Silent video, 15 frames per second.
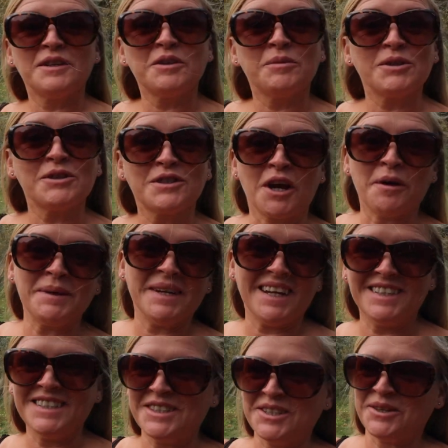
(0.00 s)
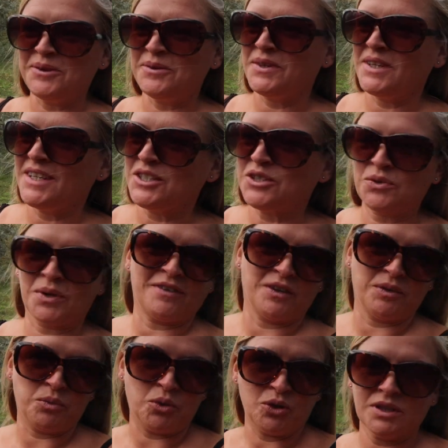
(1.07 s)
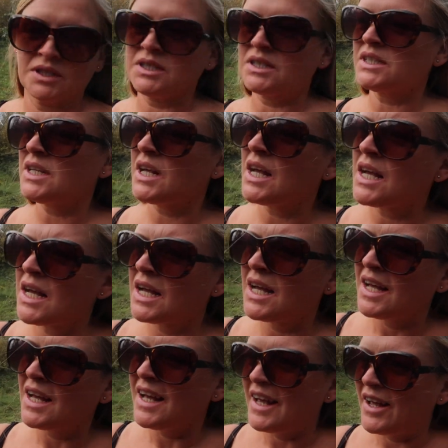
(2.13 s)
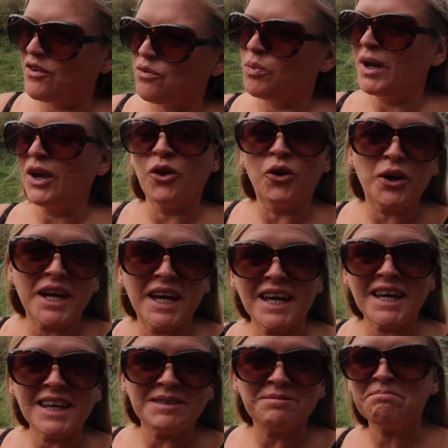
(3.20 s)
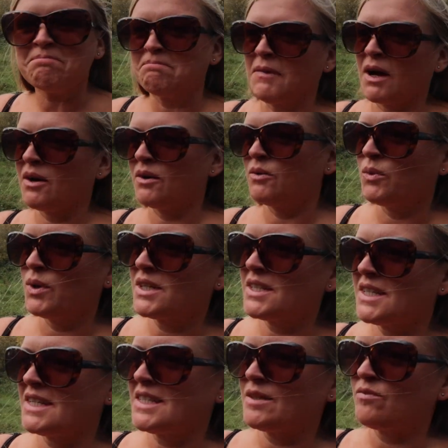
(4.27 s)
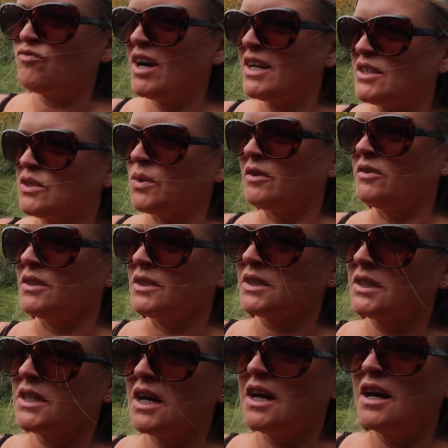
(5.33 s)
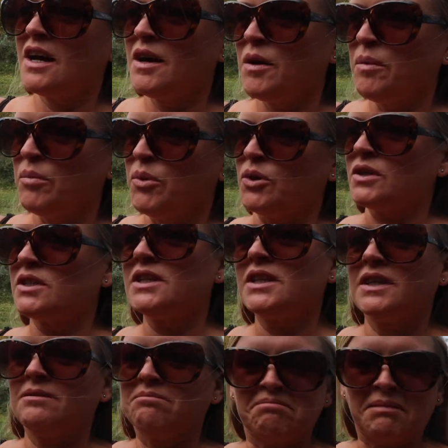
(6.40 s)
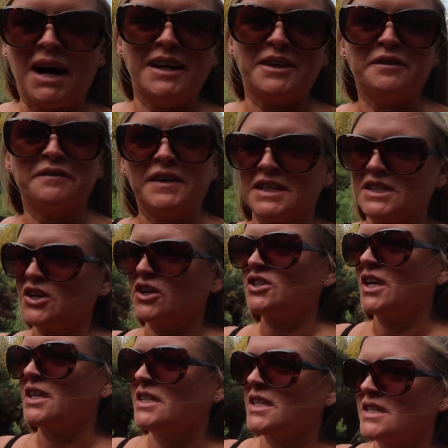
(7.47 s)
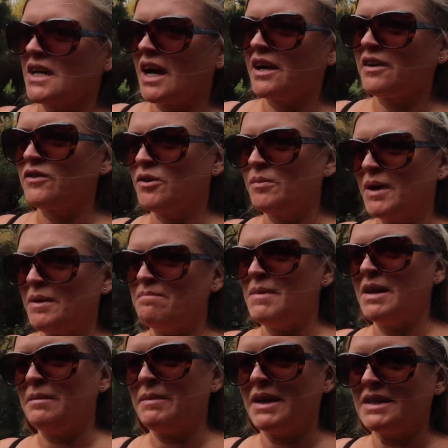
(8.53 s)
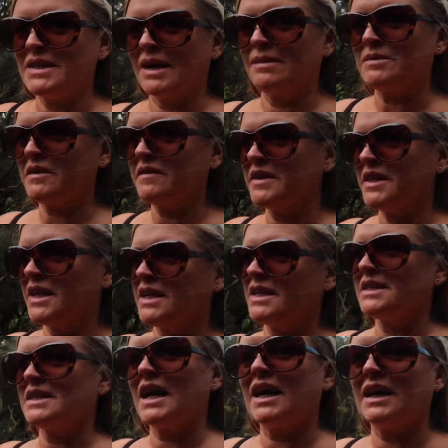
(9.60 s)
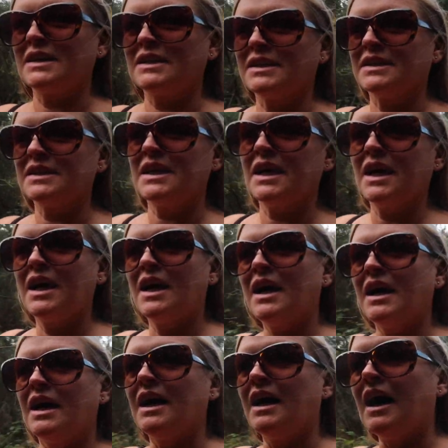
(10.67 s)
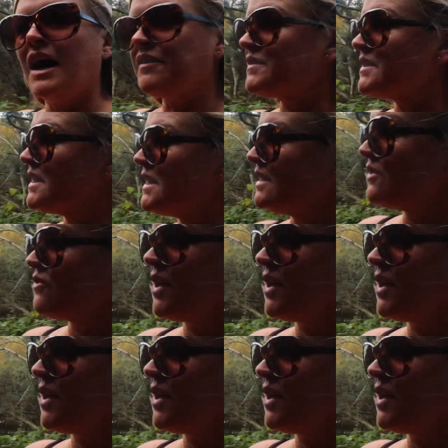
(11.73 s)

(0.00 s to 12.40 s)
We're just going into the squirrel woods. If we're lucky, we'll see some red squirrels. But I don't fancy our chances. I have come here many, many times over the years and have seen a